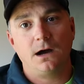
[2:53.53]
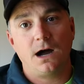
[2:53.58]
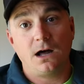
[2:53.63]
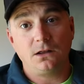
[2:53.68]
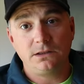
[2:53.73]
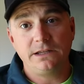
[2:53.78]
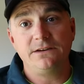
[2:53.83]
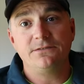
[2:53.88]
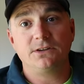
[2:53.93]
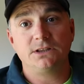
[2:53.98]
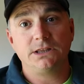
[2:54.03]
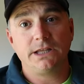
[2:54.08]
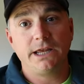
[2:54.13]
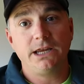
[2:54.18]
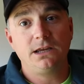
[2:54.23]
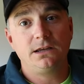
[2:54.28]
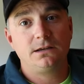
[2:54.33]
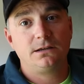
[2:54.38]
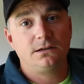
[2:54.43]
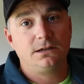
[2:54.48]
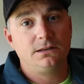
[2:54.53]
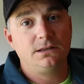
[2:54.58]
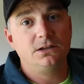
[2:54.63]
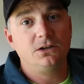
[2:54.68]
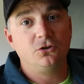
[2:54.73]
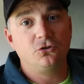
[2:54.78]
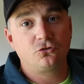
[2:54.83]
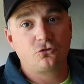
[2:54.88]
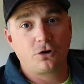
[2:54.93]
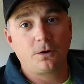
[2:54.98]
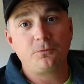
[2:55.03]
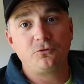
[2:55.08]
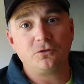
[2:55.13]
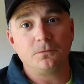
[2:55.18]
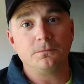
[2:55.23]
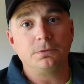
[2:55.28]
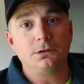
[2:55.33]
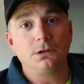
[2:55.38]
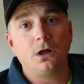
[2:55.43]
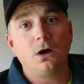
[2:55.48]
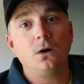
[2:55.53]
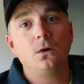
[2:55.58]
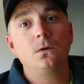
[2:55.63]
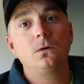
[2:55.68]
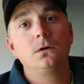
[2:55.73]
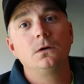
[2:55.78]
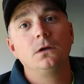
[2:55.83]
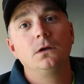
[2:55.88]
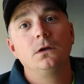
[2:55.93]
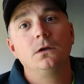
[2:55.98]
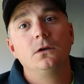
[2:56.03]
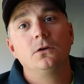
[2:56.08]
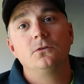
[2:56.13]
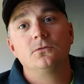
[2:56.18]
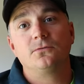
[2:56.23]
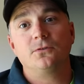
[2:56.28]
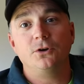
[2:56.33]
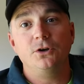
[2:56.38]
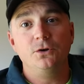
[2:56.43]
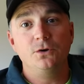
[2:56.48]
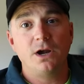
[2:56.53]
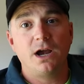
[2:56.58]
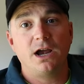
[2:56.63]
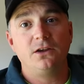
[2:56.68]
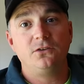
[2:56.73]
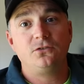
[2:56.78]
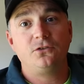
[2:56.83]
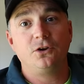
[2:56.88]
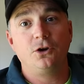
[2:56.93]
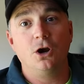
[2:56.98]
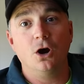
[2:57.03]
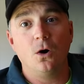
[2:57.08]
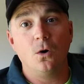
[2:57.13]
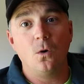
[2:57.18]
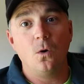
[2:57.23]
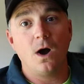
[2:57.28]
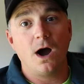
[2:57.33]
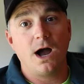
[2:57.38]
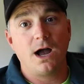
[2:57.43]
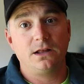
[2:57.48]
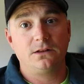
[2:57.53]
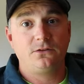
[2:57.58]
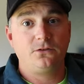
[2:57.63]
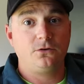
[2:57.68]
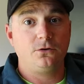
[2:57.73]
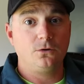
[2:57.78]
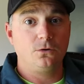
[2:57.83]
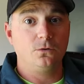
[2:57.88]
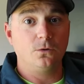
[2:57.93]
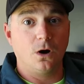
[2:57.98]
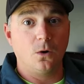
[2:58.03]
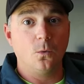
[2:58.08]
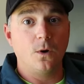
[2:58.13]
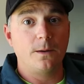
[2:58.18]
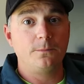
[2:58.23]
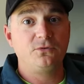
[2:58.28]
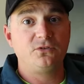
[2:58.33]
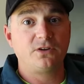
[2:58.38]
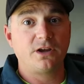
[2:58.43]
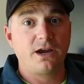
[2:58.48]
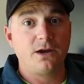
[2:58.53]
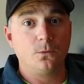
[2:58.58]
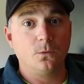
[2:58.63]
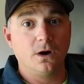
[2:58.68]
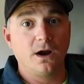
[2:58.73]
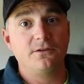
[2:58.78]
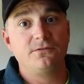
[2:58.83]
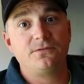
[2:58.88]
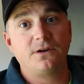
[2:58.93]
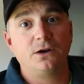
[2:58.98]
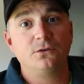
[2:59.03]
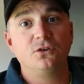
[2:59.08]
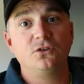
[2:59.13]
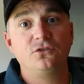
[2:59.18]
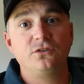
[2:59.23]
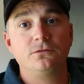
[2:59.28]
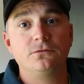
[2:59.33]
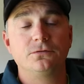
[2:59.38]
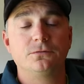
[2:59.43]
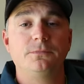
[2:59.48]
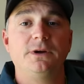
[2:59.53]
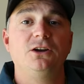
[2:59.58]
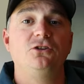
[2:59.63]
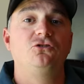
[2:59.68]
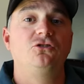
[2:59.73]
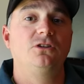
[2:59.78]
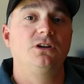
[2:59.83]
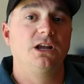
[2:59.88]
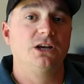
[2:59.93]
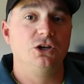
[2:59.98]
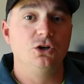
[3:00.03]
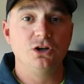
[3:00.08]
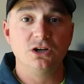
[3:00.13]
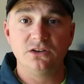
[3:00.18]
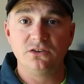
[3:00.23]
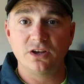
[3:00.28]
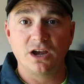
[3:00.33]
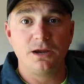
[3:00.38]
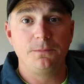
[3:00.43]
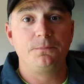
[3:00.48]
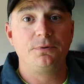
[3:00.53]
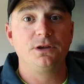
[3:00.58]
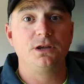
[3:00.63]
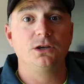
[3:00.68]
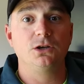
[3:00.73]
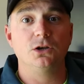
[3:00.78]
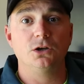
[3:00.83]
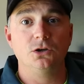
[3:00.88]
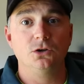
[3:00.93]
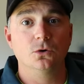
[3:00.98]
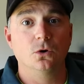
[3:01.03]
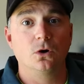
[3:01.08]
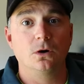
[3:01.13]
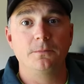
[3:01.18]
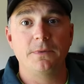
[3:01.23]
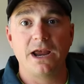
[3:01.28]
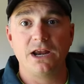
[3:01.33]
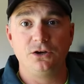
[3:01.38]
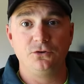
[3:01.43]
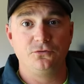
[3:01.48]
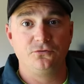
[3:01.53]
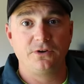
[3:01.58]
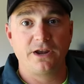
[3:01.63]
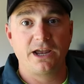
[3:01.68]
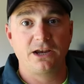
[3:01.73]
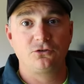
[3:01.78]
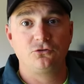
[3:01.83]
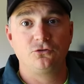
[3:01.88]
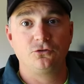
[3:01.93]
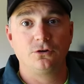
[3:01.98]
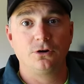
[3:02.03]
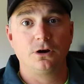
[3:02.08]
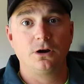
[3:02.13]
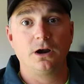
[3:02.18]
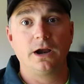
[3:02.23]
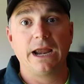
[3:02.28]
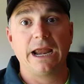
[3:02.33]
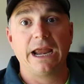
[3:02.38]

I'll leave a link in the description below for you guys to go onto a website where I found this information and you can type in your manufacturer